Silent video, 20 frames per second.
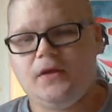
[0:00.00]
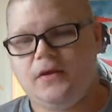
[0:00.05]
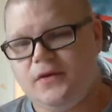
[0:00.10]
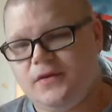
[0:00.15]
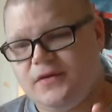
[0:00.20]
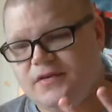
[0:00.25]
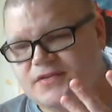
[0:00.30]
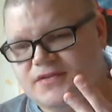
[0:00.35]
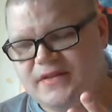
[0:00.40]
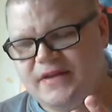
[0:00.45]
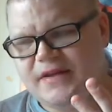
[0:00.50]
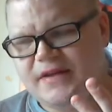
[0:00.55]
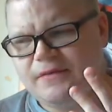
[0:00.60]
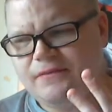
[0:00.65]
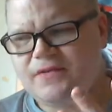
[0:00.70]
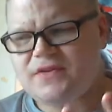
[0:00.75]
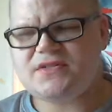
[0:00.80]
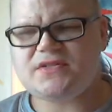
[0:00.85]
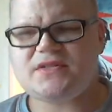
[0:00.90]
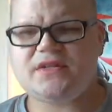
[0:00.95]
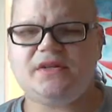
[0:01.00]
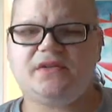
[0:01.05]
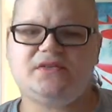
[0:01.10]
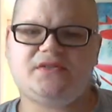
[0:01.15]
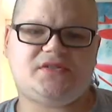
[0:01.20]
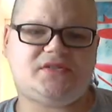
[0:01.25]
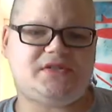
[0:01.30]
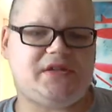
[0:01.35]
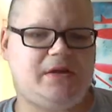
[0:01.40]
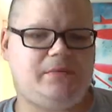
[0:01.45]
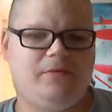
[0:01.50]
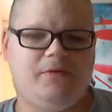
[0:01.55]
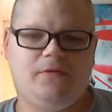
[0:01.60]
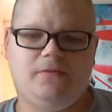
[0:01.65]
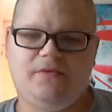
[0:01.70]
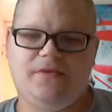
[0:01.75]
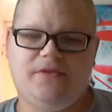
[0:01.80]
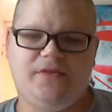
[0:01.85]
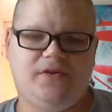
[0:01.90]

Because every single summer when